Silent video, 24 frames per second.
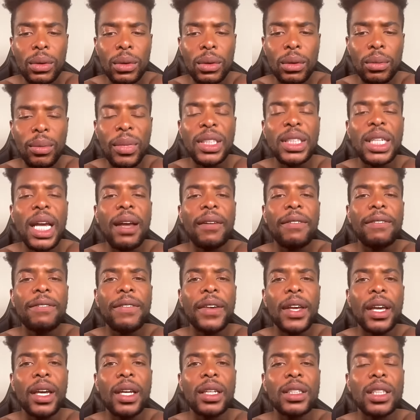Bitch, I
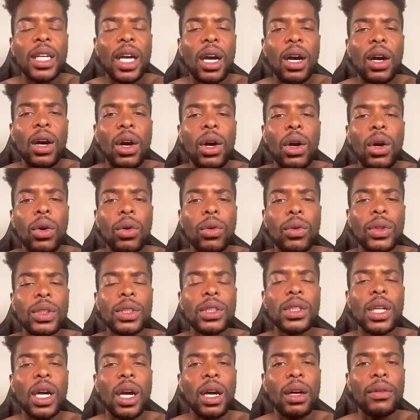fed y'all hungry,
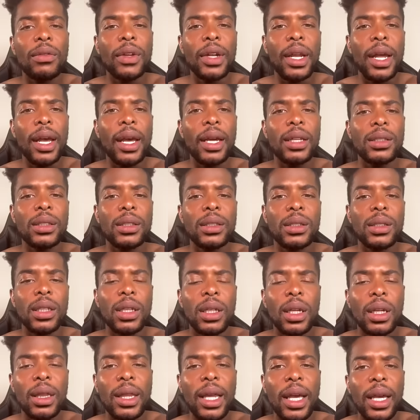starving asses,
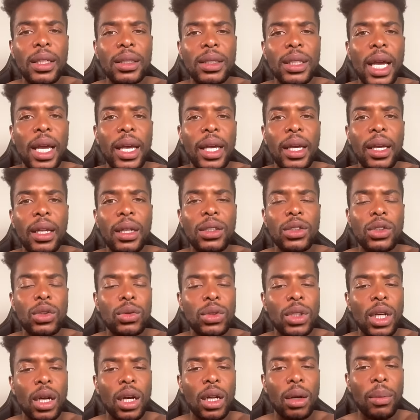and the thanks I get is you
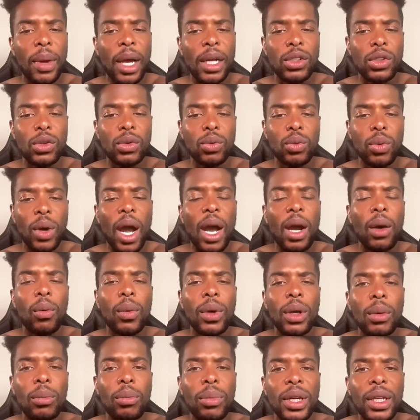talking about you rock
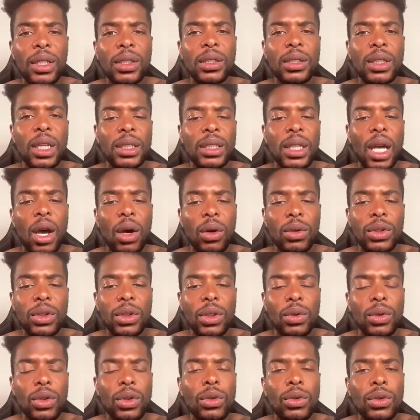with a bitch that's
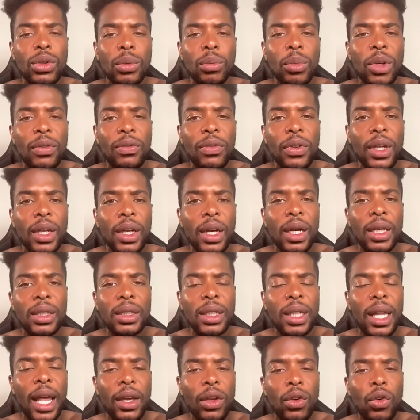also using me for
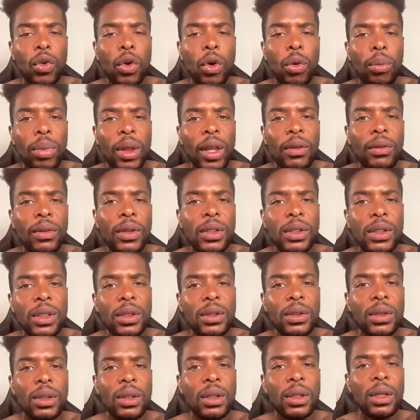content like you oblivious
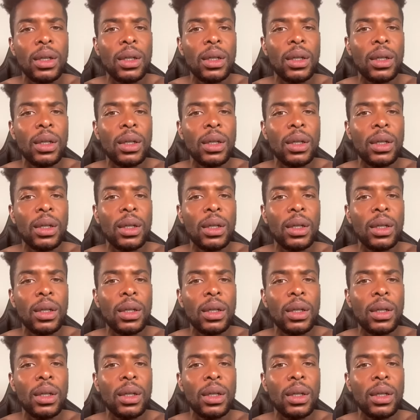to it.